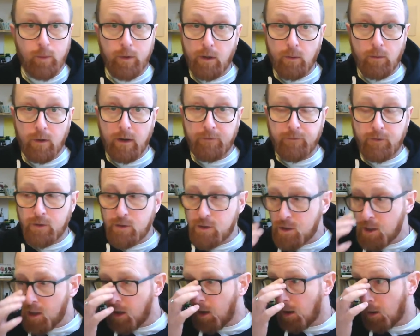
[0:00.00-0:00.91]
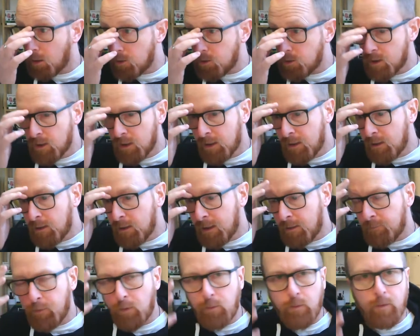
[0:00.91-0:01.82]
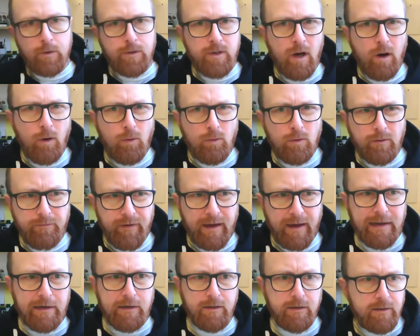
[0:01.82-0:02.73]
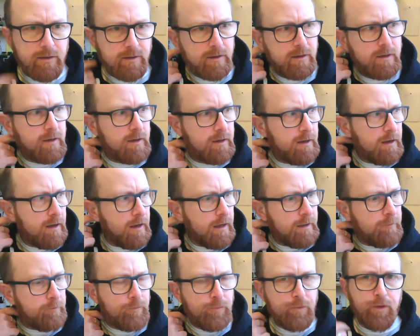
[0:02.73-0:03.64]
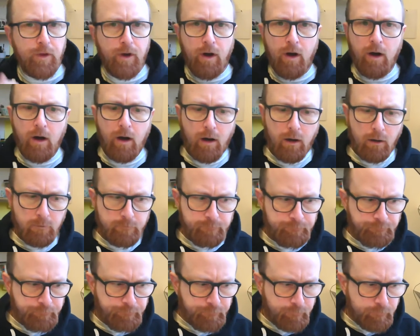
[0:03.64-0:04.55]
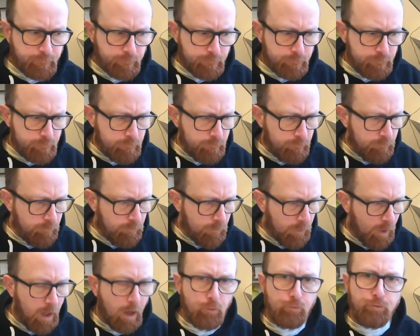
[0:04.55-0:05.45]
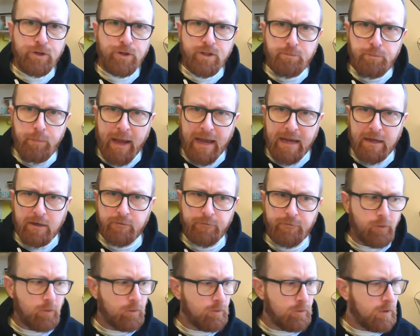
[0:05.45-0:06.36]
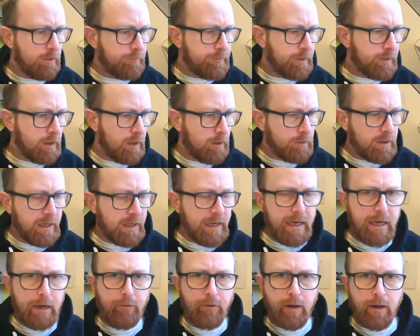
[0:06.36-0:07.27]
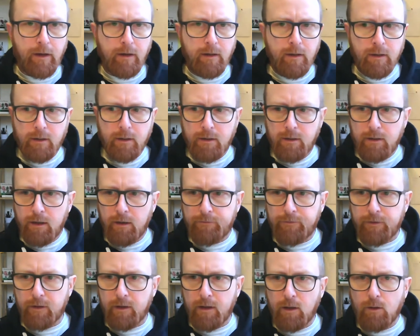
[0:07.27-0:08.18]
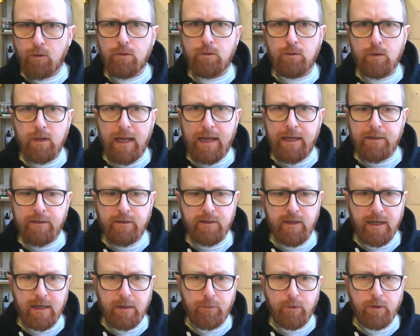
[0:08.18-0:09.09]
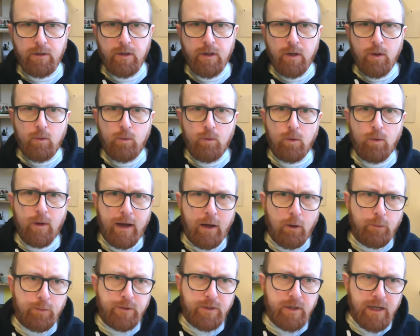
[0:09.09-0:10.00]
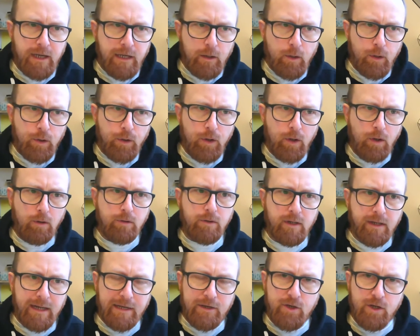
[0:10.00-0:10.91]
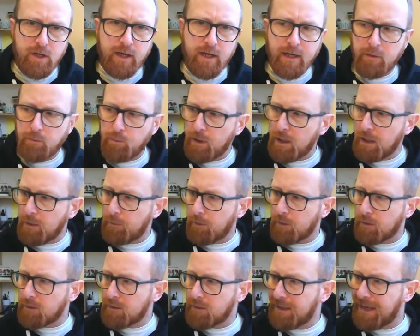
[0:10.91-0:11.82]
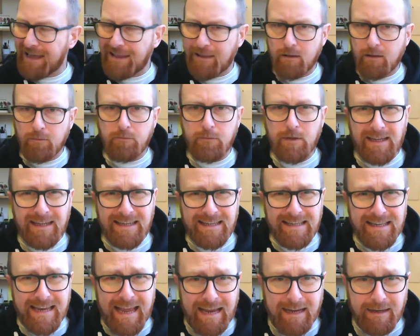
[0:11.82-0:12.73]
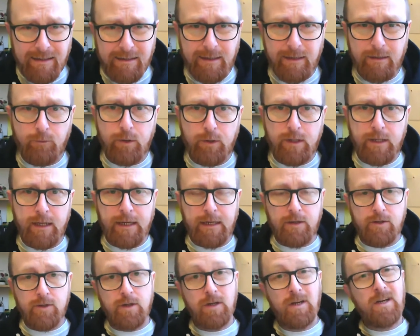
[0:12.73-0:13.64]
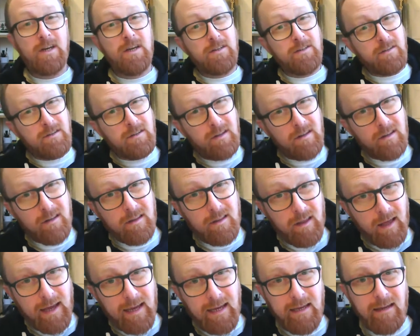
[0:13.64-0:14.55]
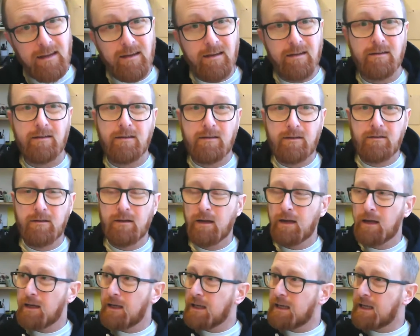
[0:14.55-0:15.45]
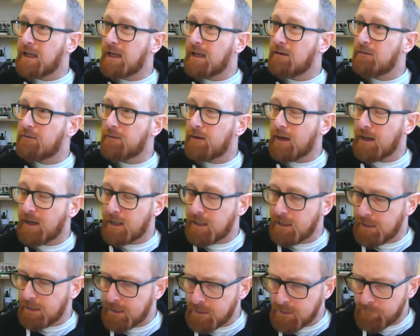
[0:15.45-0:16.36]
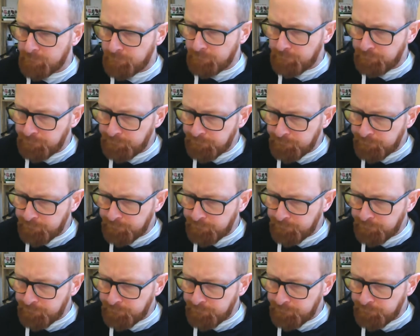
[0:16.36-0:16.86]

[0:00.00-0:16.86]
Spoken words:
We don't want to have to charge, but we want to hold events that are respectful of the local area, of the local landscape, and will help to enthuse and educate people and get them connected with nature so that they can give a